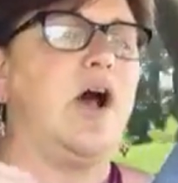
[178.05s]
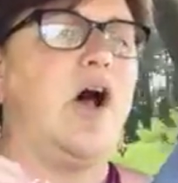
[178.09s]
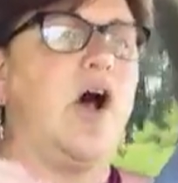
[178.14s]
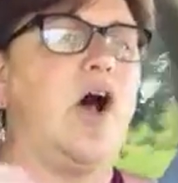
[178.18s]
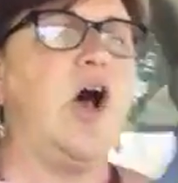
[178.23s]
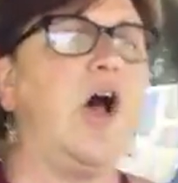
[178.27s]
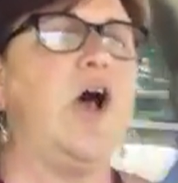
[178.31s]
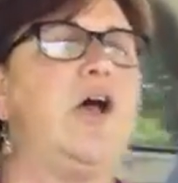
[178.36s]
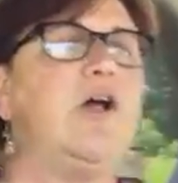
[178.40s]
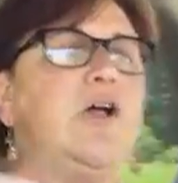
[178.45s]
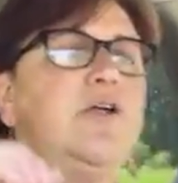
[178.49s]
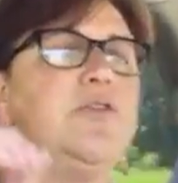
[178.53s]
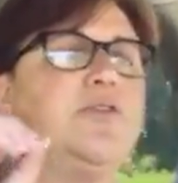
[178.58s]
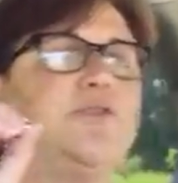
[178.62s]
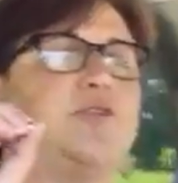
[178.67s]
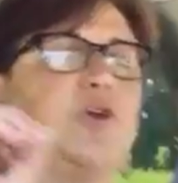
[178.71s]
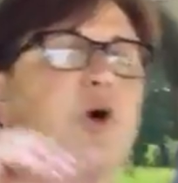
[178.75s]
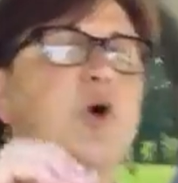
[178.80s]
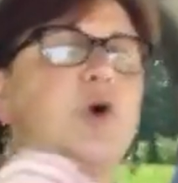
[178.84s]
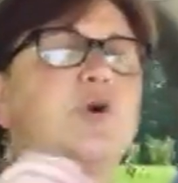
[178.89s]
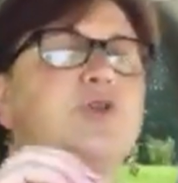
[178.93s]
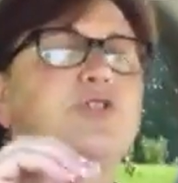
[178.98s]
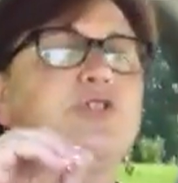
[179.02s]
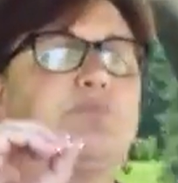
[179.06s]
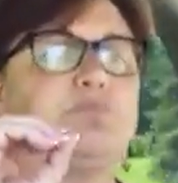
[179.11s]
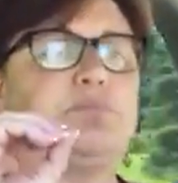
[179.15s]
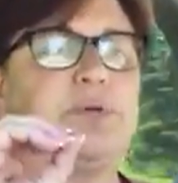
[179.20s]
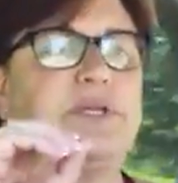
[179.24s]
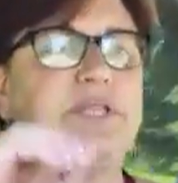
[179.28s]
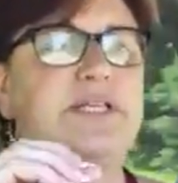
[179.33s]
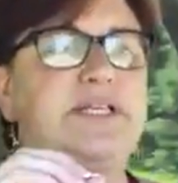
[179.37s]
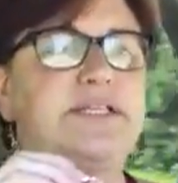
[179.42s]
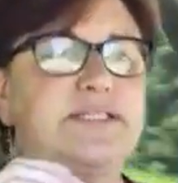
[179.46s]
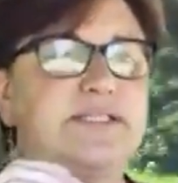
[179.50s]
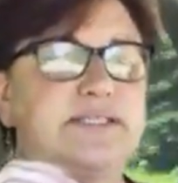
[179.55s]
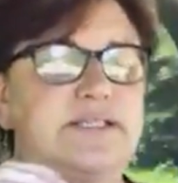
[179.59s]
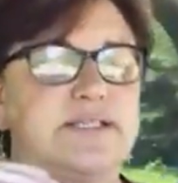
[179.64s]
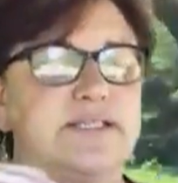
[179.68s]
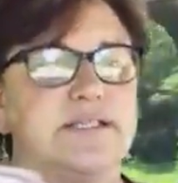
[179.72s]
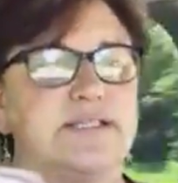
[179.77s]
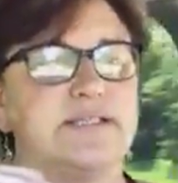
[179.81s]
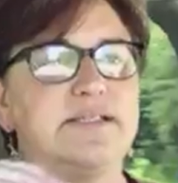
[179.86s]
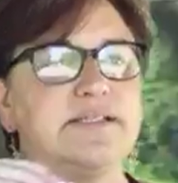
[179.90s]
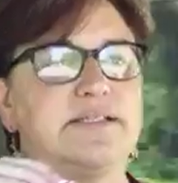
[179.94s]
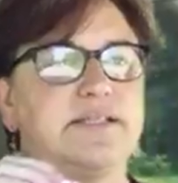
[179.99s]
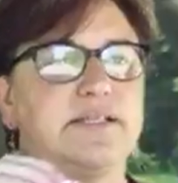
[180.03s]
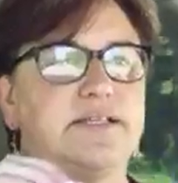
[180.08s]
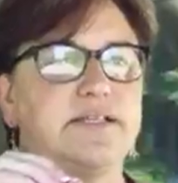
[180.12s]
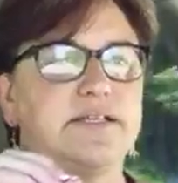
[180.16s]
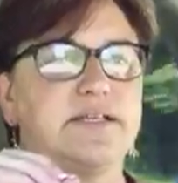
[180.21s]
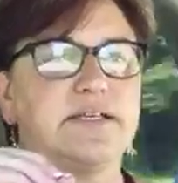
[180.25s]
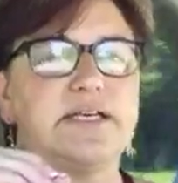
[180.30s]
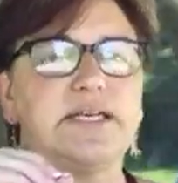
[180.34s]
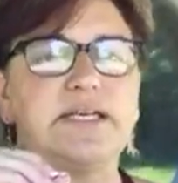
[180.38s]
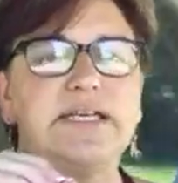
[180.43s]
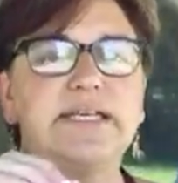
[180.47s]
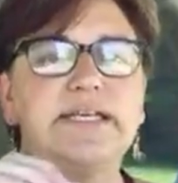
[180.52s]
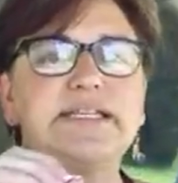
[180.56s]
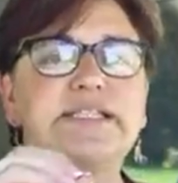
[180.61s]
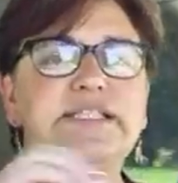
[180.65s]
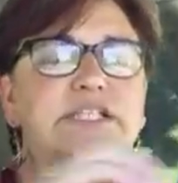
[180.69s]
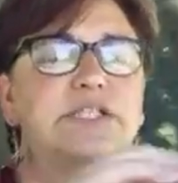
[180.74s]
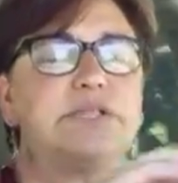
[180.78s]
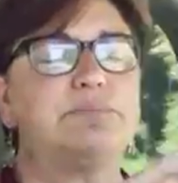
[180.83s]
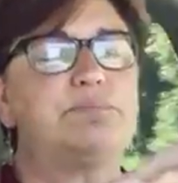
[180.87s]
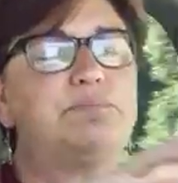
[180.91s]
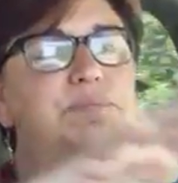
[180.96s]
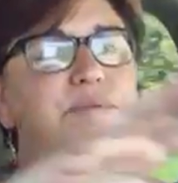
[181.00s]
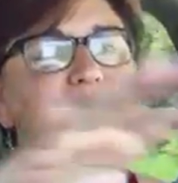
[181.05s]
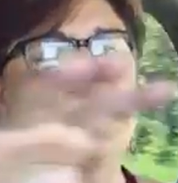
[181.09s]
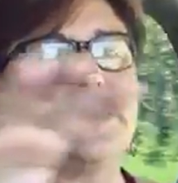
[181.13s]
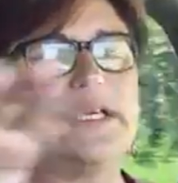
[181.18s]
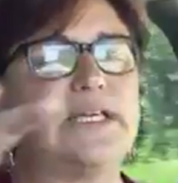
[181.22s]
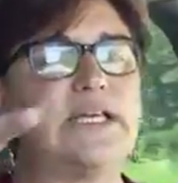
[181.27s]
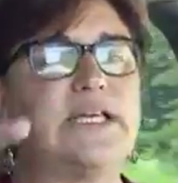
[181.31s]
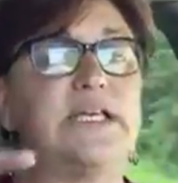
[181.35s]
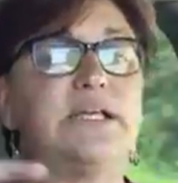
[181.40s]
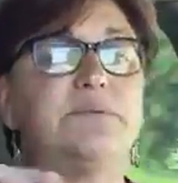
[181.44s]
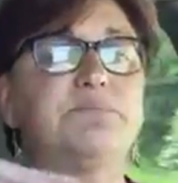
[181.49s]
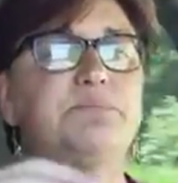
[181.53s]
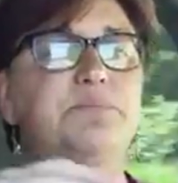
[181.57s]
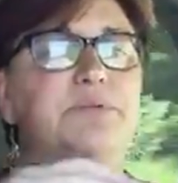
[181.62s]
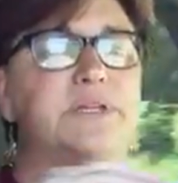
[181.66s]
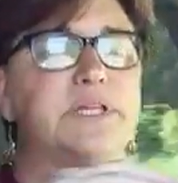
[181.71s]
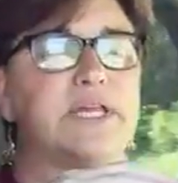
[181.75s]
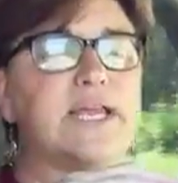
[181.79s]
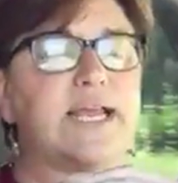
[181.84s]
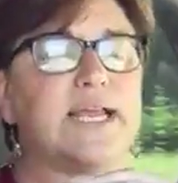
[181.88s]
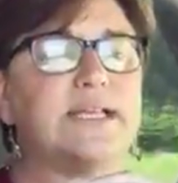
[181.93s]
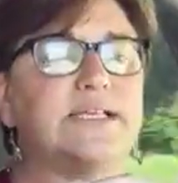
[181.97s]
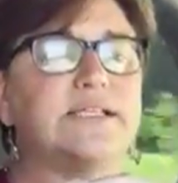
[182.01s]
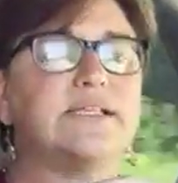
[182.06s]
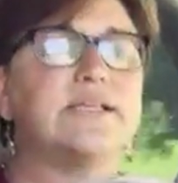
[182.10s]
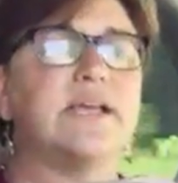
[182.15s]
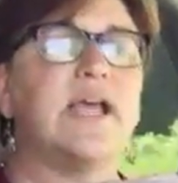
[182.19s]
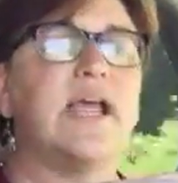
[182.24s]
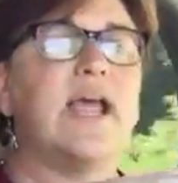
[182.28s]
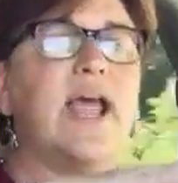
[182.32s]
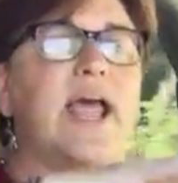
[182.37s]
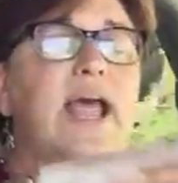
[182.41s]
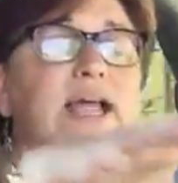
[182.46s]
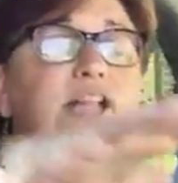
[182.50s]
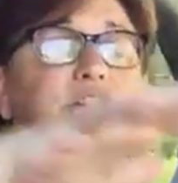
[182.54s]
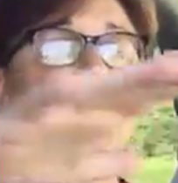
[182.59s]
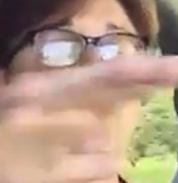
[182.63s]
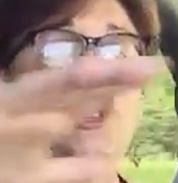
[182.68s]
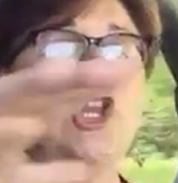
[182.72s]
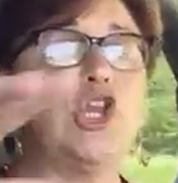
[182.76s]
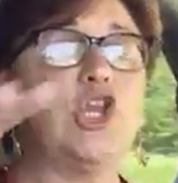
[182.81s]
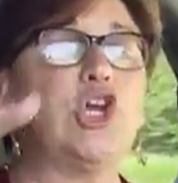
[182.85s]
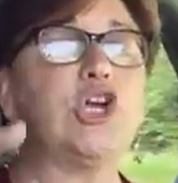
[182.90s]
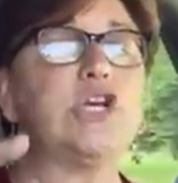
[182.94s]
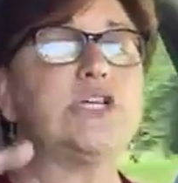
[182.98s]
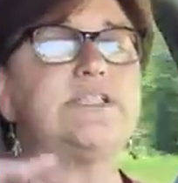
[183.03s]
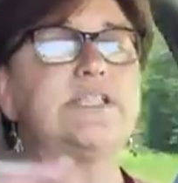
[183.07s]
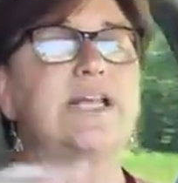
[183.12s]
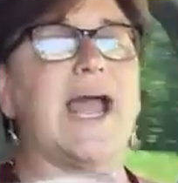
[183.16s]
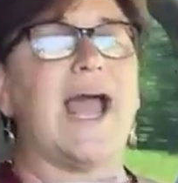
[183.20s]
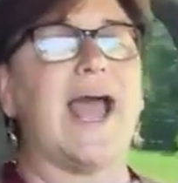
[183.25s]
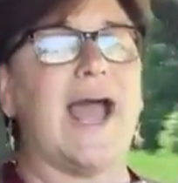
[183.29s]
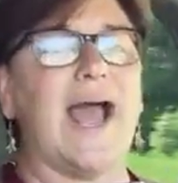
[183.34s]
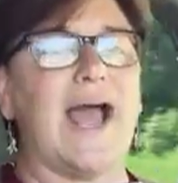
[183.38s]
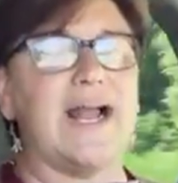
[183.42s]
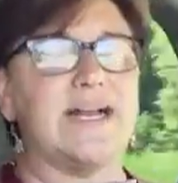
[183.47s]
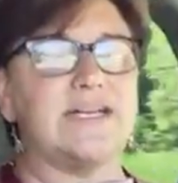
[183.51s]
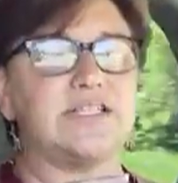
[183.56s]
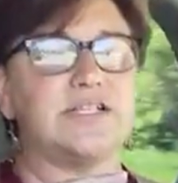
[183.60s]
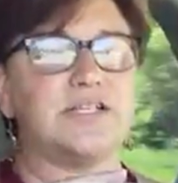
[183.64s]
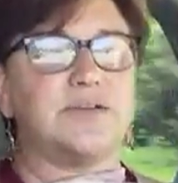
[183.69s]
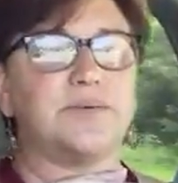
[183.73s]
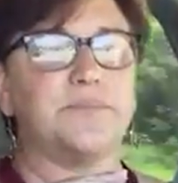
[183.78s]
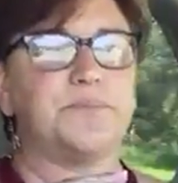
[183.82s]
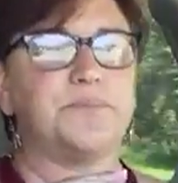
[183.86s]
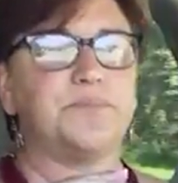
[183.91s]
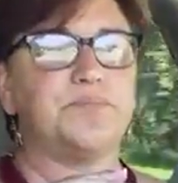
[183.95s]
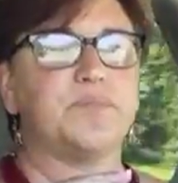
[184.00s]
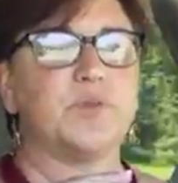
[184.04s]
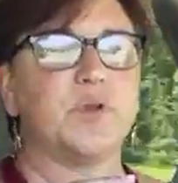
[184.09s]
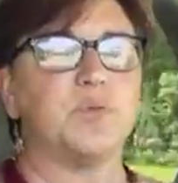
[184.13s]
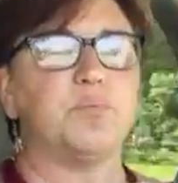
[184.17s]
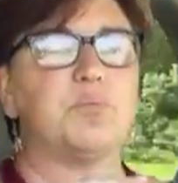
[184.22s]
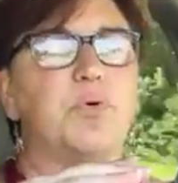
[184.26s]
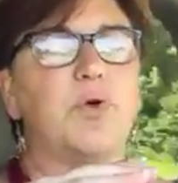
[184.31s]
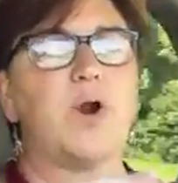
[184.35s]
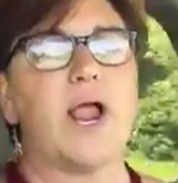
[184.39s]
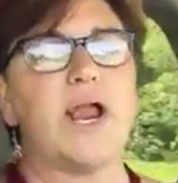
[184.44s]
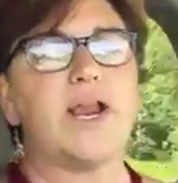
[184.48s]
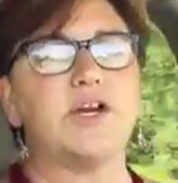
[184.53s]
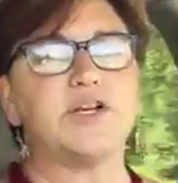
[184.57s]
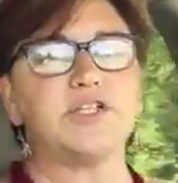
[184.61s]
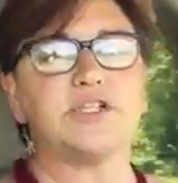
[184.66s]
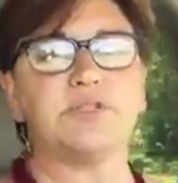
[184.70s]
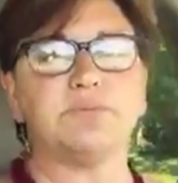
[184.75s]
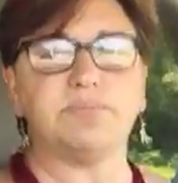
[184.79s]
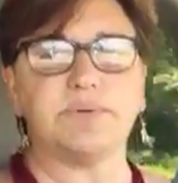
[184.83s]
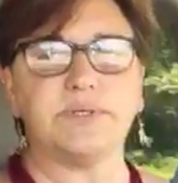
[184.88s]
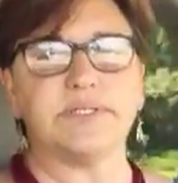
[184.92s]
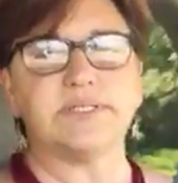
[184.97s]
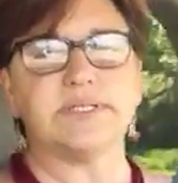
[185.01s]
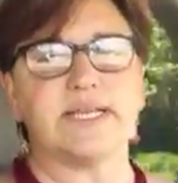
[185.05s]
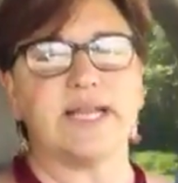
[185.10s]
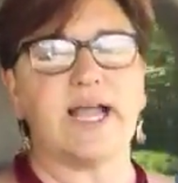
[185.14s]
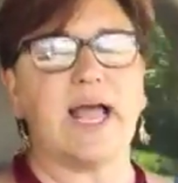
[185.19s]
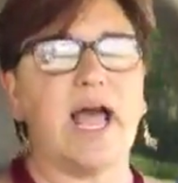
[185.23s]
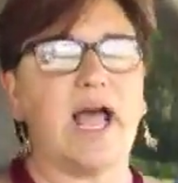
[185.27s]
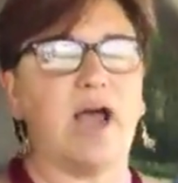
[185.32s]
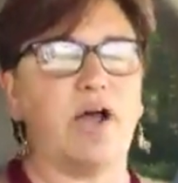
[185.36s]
all those pieces need to be in place and looked at prior to building a